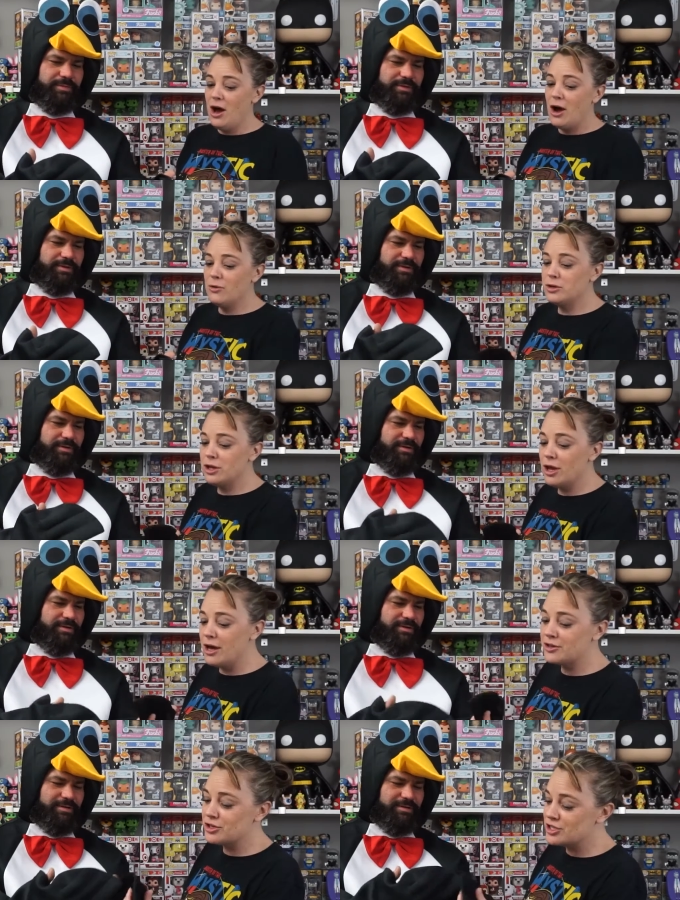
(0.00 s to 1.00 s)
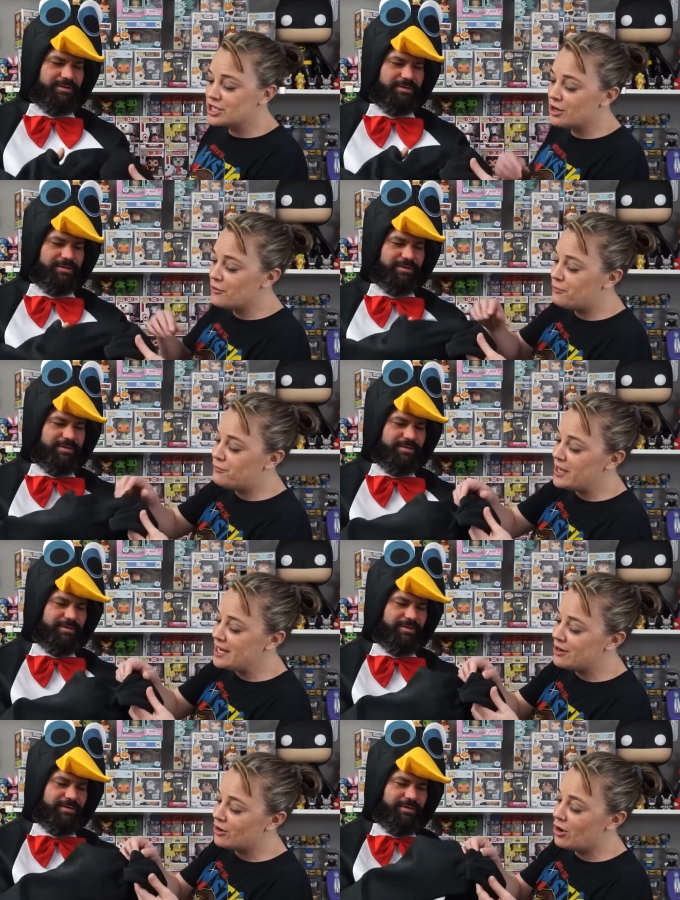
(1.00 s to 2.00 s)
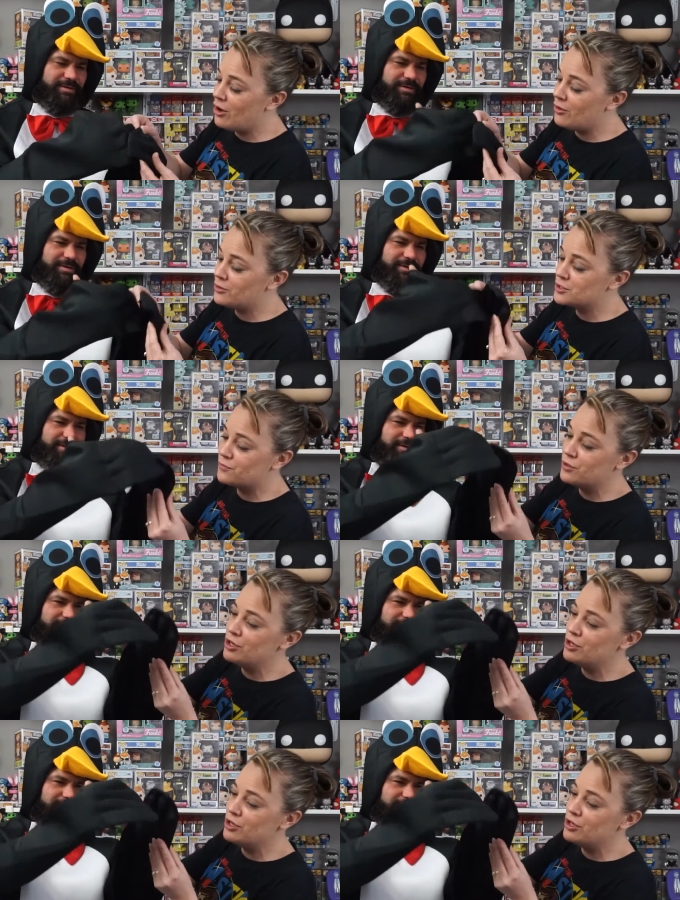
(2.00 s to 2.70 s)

Speaker 1: Oh look, there's little finger holes for